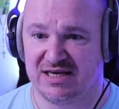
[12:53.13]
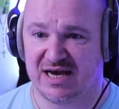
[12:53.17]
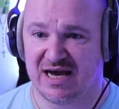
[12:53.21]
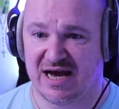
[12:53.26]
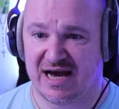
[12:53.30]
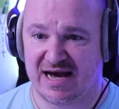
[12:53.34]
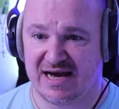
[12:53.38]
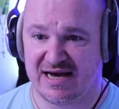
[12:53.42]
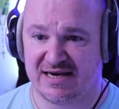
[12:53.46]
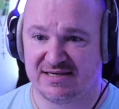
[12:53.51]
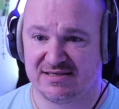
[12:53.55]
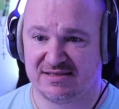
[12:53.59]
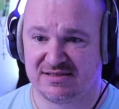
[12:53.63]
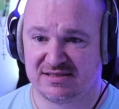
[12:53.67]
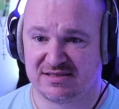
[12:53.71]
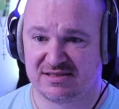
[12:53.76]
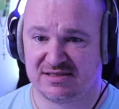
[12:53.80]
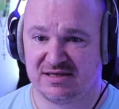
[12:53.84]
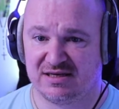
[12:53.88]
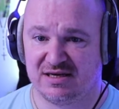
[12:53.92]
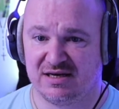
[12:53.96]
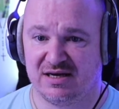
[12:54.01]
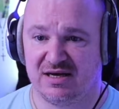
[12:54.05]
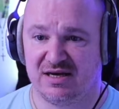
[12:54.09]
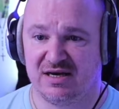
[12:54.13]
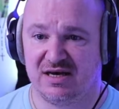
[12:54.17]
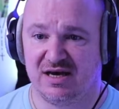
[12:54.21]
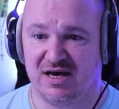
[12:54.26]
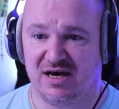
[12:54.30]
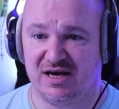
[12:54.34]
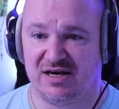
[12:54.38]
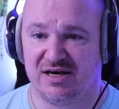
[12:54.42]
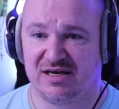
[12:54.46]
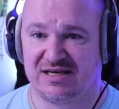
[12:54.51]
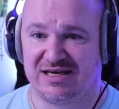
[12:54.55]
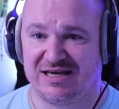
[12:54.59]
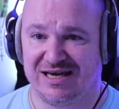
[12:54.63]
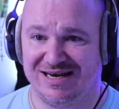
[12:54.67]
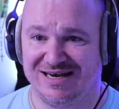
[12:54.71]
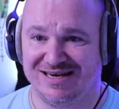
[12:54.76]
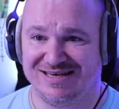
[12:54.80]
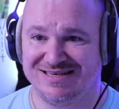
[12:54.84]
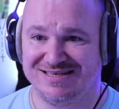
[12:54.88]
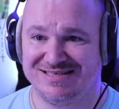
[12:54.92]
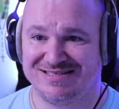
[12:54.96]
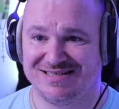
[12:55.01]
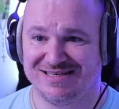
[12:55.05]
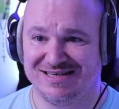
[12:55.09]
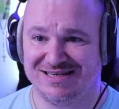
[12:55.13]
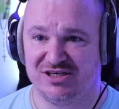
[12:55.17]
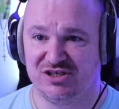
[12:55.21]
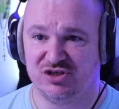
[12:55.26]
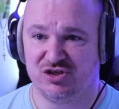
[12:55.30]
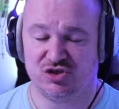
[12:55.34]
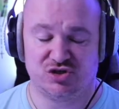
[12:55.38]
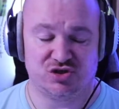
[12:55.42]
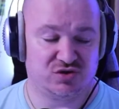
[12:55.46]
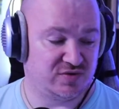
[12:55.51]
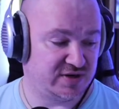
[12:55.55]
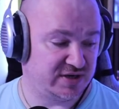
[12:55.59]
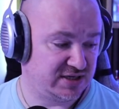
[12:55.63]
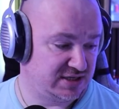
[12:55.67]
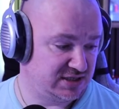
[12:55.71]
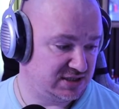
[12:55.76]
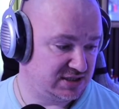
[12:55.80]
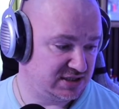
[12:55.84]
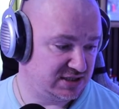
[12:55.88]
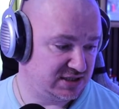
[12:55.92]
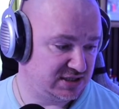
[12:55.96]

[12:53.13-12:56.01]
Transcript: has an Achilles injury.